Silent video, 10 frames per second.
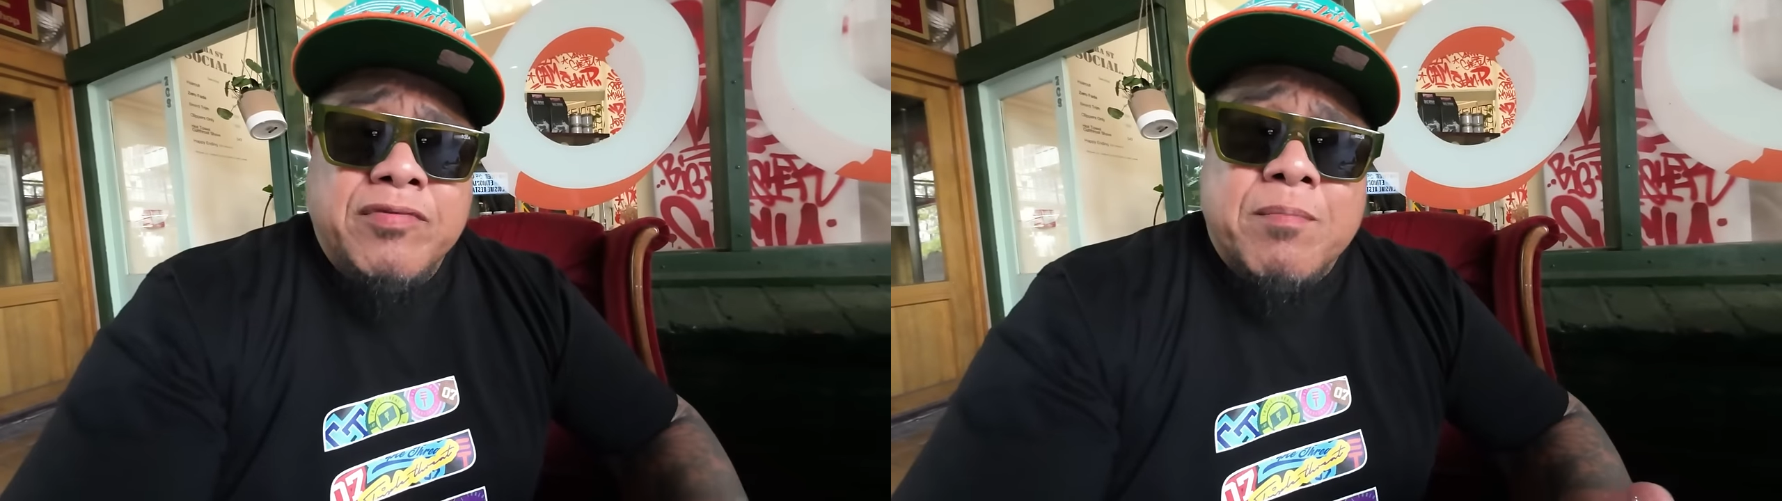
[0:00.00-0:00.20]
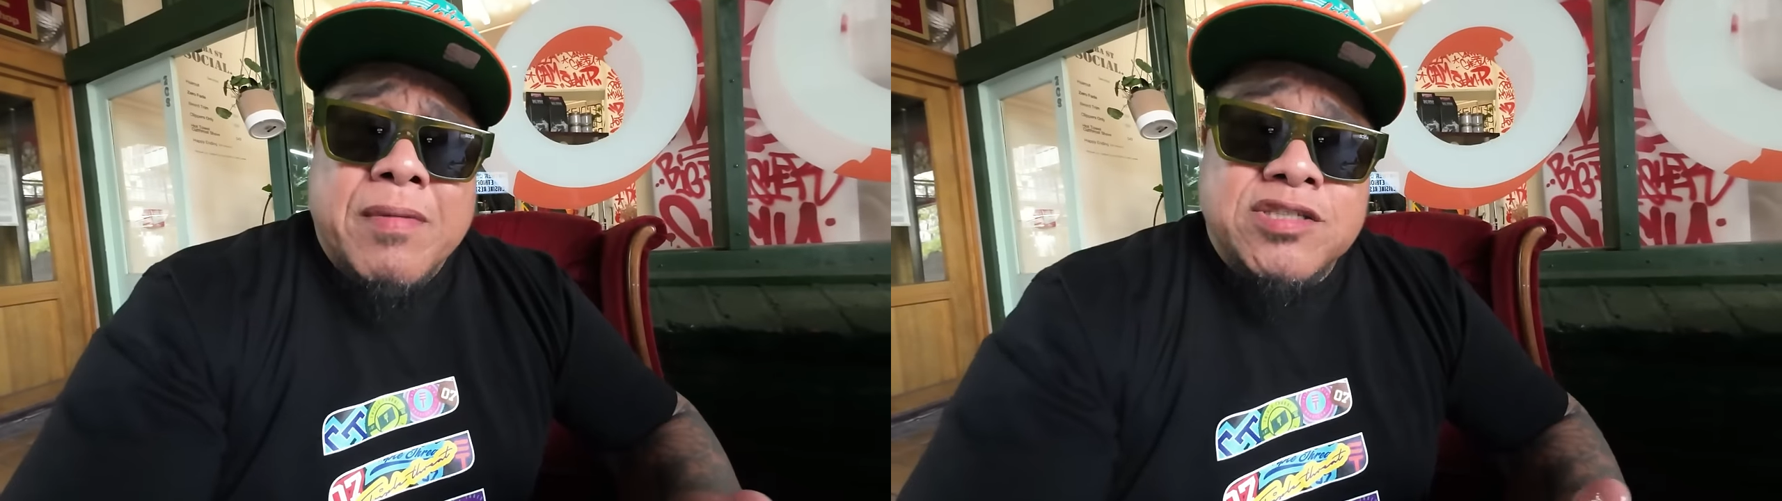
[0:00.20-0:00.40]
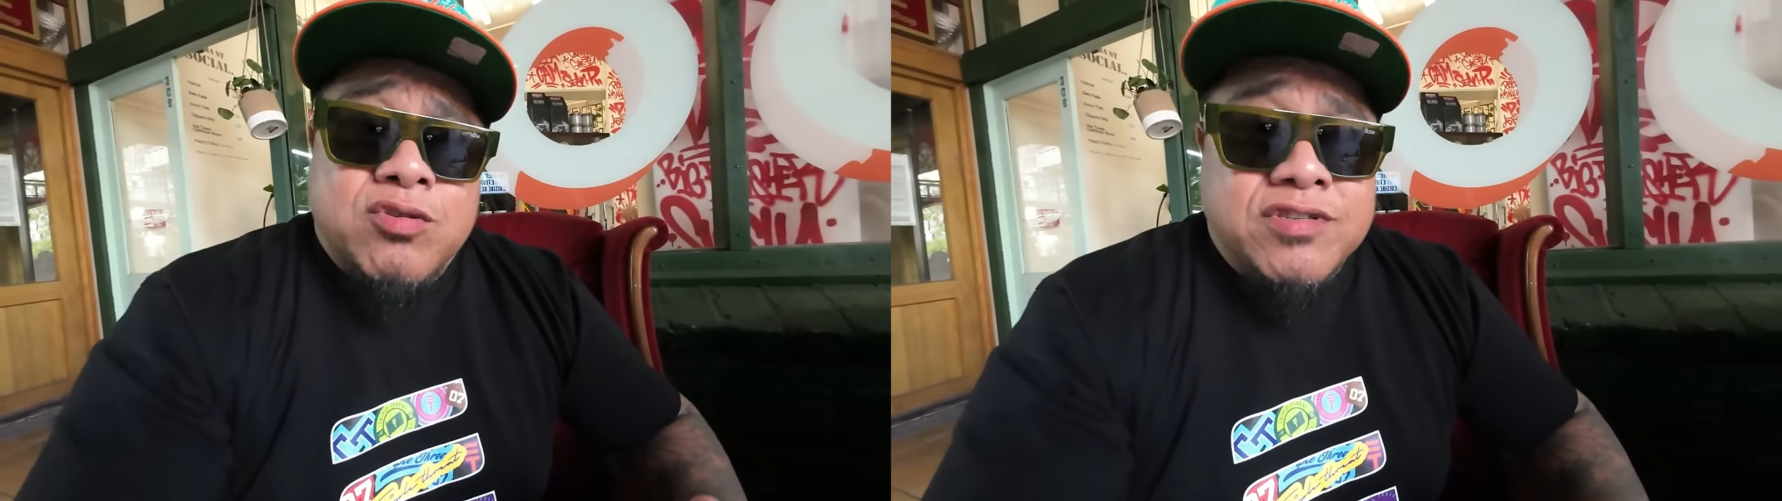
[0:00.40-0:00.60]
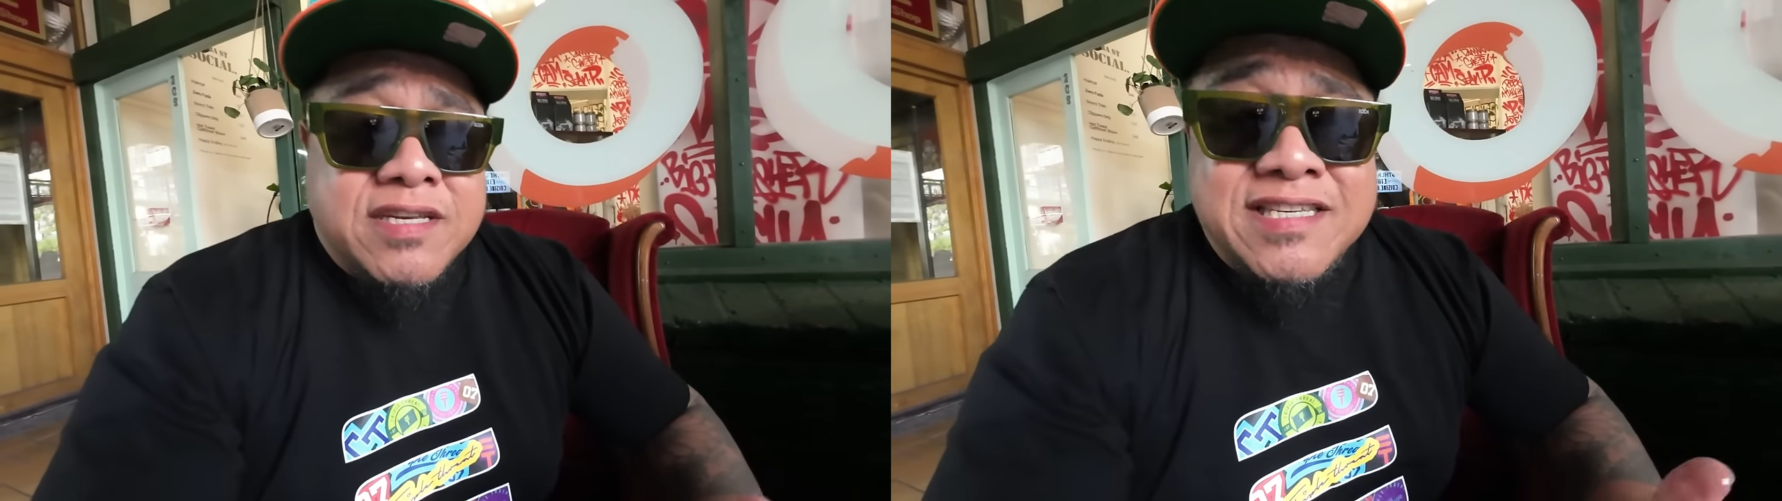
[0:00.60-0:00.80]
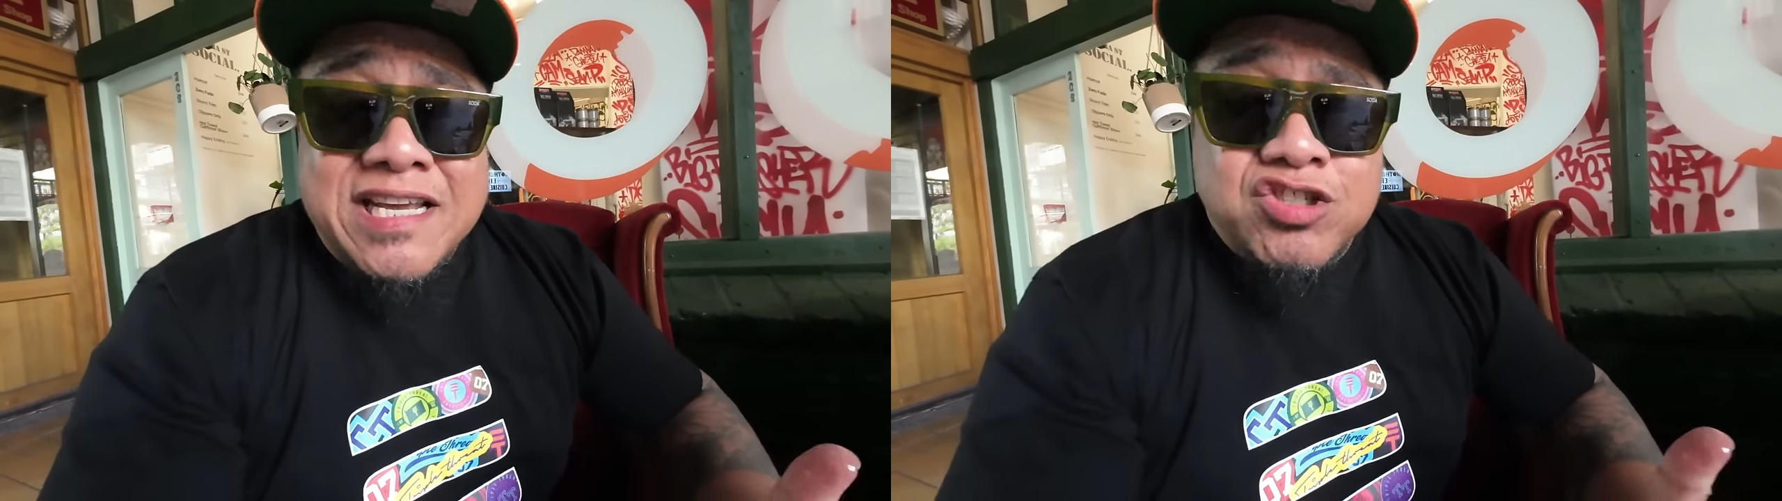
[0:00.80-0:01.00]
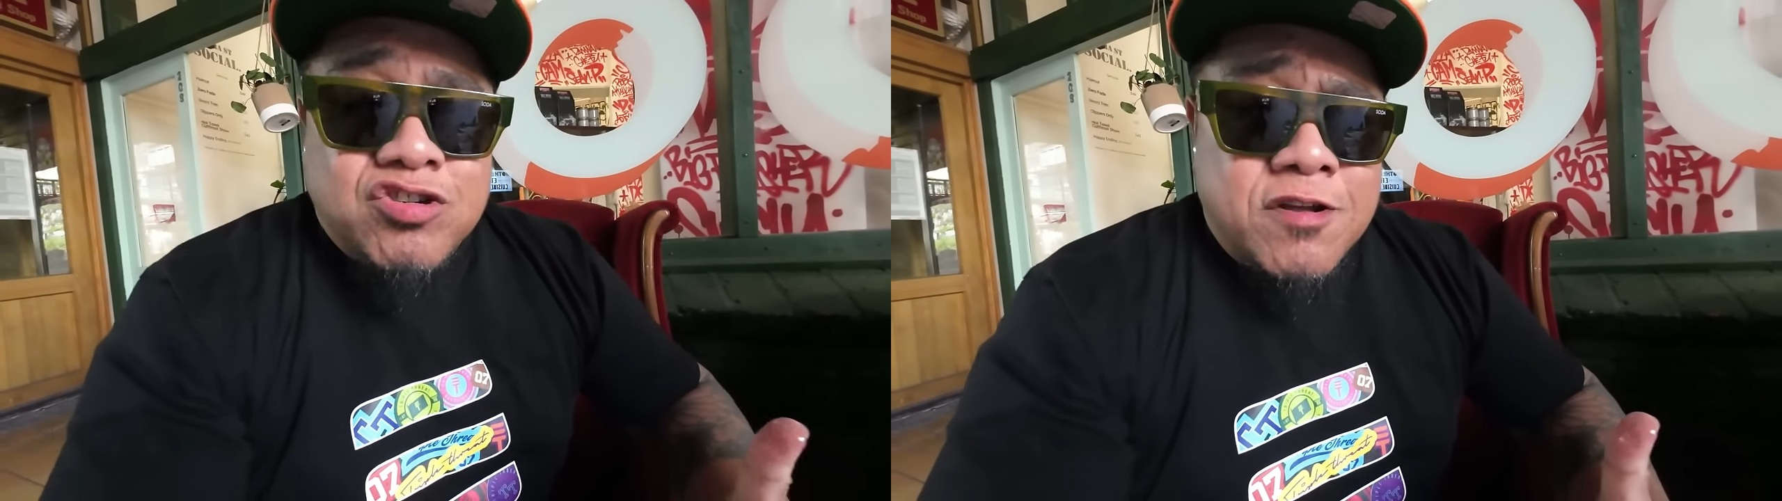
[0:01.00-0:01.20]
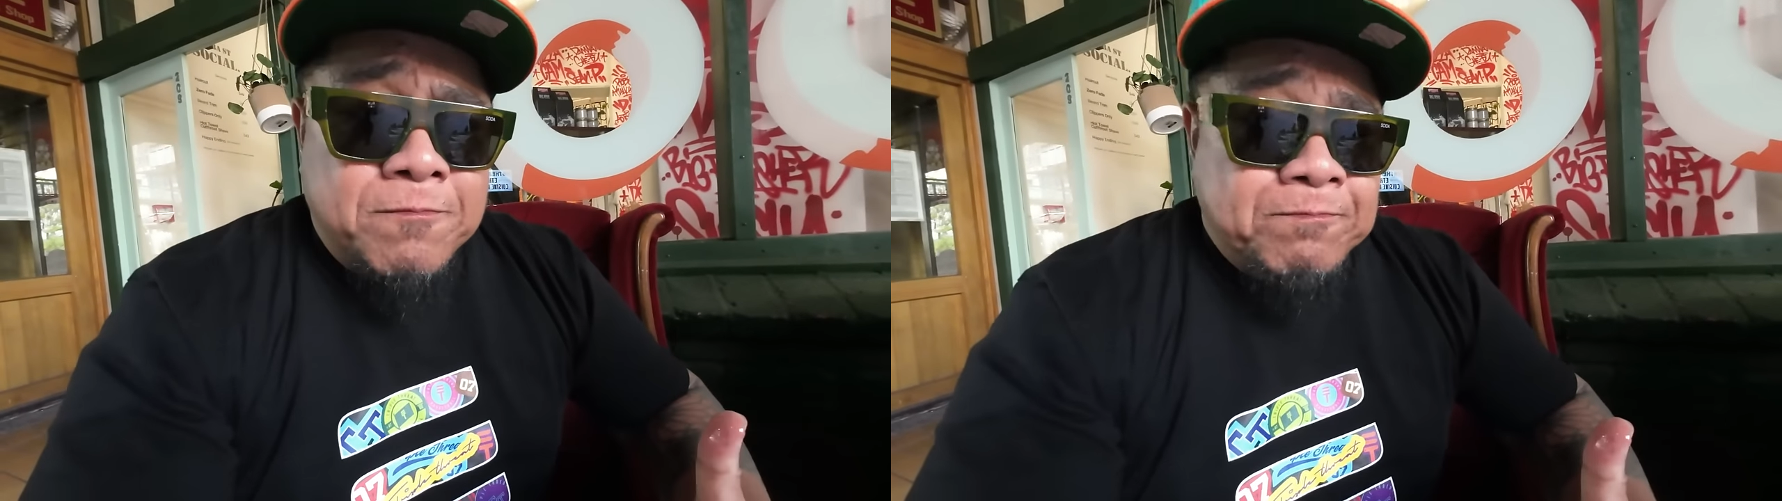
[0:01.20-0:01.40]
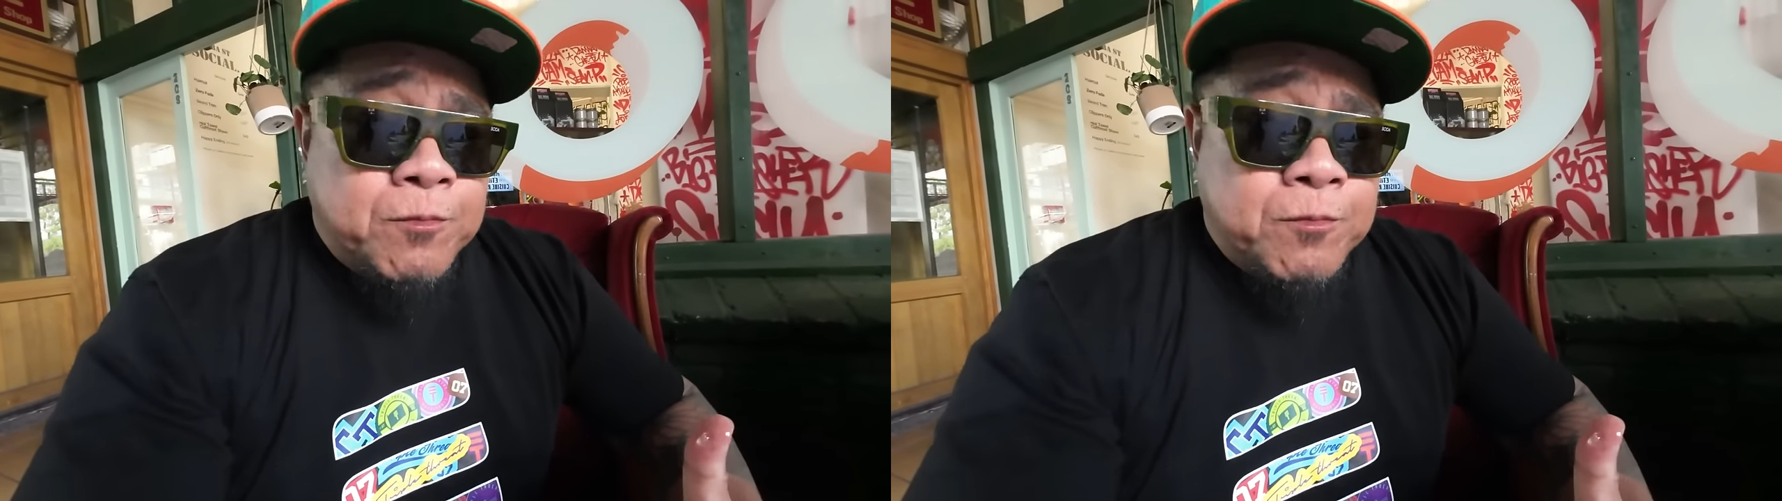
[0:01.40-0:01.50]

The muscles, the texture,